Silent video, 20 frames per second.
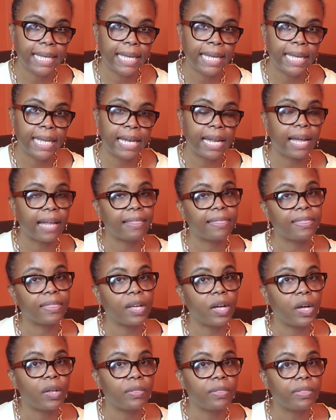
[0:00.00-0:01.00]
and I
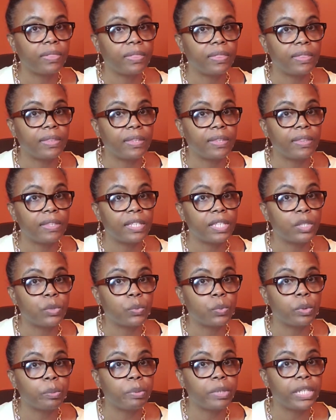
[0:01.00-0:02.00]
thought that this
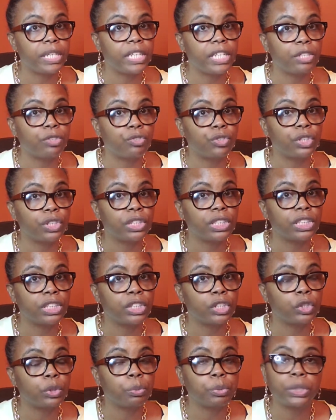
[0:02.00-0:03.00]
would be interesting
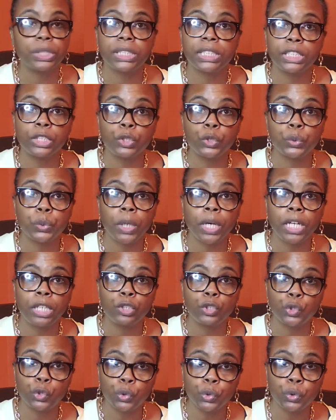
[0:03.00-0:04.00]
to present to our
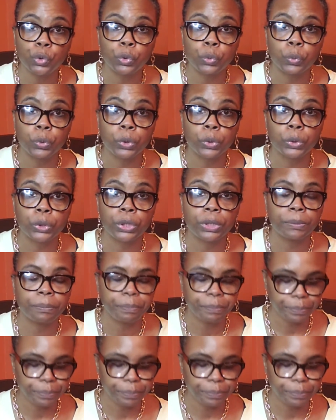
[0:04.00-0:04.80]
jurors.